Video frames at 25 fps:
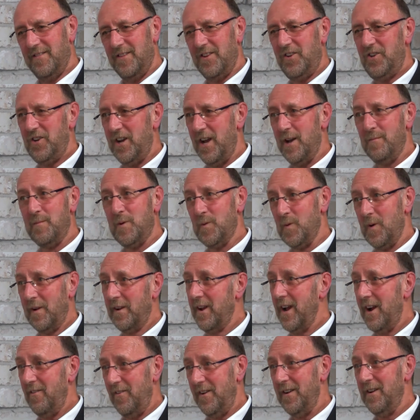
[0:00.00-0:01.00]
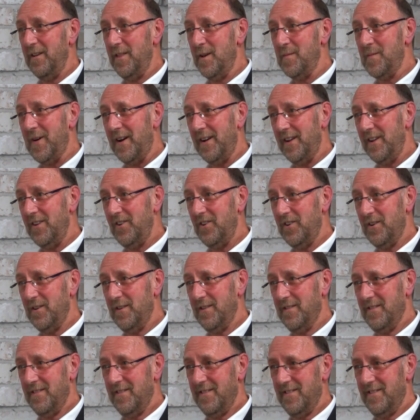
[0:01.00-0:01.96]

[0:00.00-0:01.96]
the chairman will get rid of the manager.